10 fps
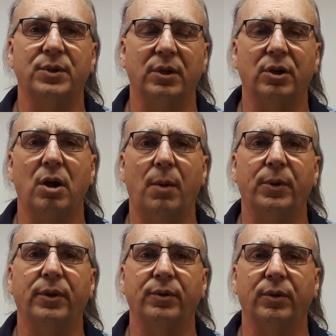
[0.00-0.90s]
so they're
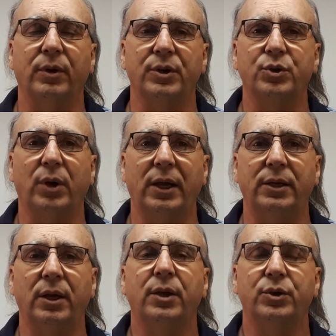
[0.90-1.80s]
competent through their
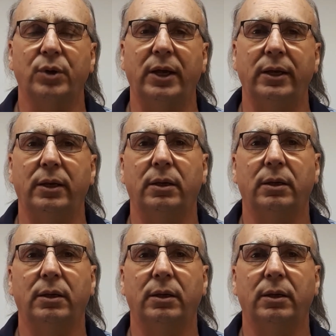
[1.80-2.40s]
trade training.